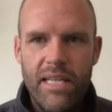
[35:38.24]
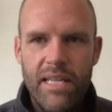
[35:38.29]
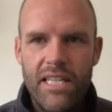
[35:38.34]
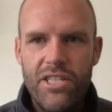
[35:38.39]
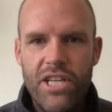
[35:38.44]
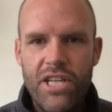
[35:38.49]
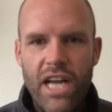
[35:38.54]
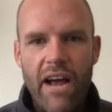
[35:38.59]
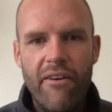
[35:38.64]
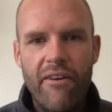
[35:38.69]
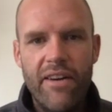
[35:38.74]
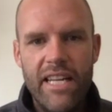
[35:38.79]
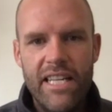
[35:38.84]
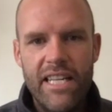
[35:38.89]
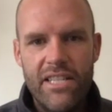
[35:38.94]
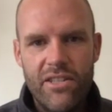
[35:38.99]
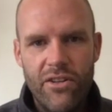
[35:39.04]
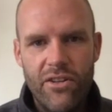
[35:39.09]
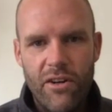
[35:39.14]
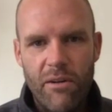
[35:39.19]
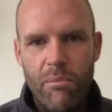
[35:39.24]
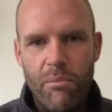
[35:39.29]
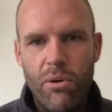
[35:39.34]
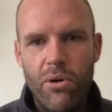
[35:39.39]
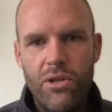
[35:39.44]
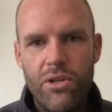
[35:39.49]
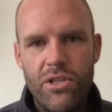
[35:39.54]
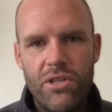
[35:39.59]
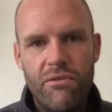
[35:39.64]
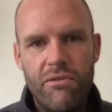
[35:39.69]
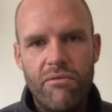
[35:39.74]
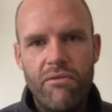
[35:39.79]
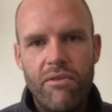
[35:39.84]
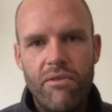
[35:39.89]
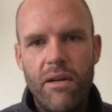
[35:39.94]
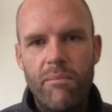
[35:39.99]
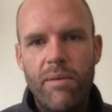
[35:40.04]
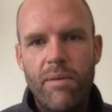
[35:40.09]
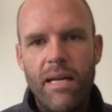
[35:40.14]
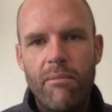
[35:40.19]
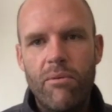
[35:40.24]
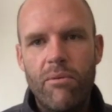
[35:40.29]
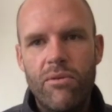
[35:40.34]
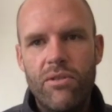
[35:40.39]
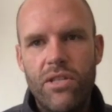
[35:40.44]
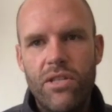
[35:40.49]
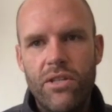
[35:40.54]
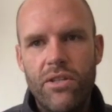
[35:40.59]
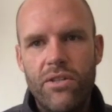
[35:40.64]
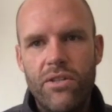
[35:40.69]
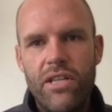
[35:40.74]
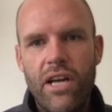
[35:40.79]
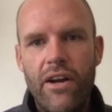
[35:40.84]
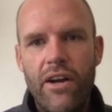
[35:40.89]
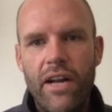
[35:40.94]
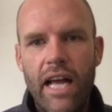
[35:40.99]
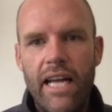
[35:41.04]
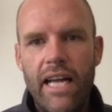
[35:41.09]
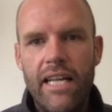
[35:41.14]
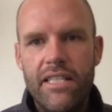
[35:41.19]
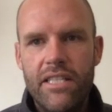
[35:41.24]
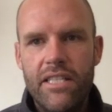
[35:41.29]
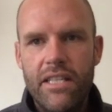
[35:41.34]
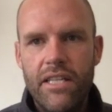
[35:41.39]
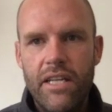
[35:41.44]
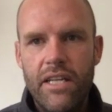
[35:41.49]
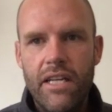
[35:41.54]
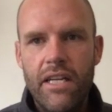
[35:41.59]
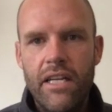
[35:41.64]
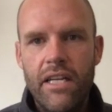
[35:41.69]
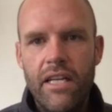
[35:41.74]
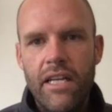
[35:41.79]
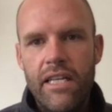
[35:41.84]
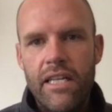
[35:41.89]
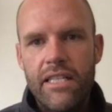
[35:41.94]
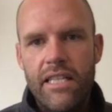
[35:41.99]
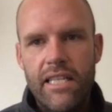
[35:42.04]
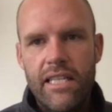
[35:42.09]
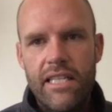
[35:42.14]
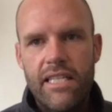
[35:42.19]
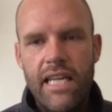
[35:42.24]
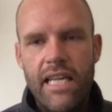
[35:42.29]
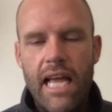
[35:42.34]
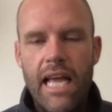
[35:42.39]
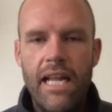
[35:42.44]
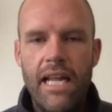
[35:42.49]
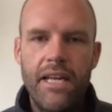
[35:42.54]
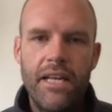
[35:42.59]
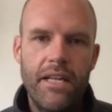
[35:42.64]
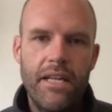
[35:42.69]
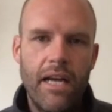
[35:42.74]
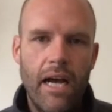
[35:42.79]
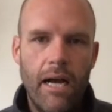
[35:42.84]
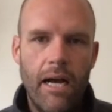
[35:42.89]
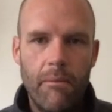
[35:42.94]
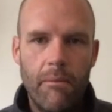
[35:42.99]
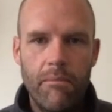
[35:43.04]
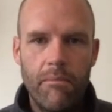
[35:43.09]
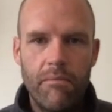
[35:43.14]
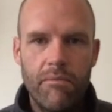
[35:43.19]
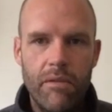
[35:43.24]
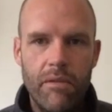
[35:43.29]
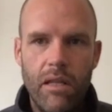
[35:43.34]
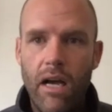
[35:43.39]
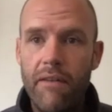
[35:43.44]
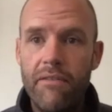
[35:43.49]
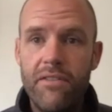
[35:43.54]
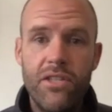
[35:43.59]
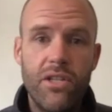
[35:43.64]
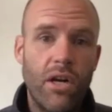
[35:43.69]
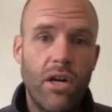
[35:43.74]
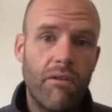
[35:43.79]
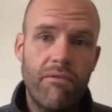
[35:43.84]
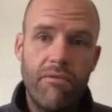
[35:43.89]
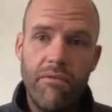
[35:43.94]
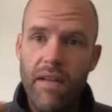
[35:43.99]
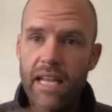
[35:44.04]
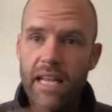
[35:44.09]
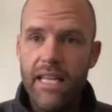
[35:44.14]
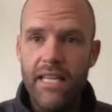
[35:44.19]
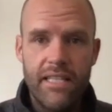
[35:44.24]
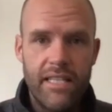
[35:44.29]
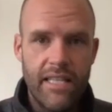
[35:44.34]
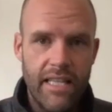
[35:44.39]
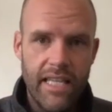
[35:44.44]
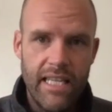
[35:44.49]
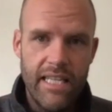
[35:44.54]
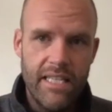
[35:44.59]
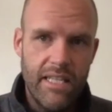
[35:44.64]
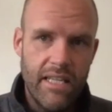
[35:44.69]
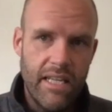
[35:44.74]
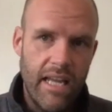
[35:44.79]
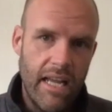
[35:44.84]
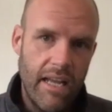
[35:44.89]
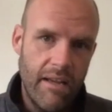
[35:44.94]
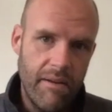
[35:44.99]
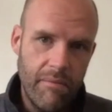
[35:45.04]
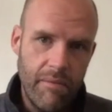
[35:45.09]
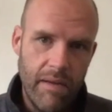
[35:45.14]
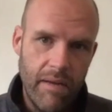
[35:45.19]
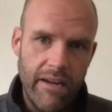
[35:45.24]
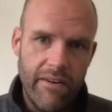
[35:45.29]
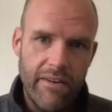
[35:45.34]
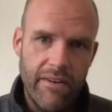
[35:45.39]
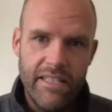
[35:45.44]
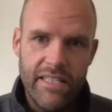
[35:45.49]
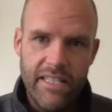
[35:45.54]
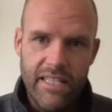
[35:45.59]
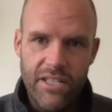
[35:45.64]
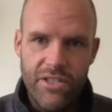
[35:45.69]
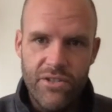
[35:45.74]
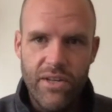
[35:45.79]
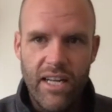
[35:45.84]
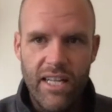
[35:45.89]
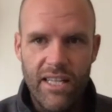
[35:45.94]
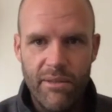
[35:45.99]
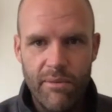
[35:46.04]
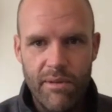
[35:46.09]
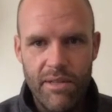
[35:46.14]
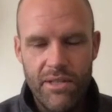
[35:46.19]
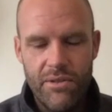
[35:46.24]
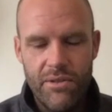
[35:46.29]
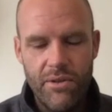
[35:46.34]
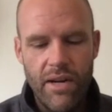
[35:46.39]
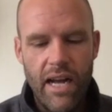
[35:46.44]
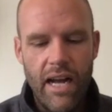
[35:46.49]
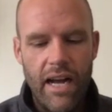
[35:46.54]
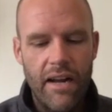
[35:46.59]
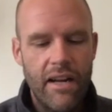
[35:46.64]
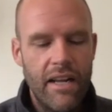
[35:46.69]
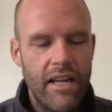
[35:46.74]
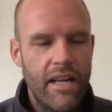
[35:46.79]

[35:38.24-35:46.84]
charity sort of push for people to donate to send livestock feed to these areas that are struggling with drought.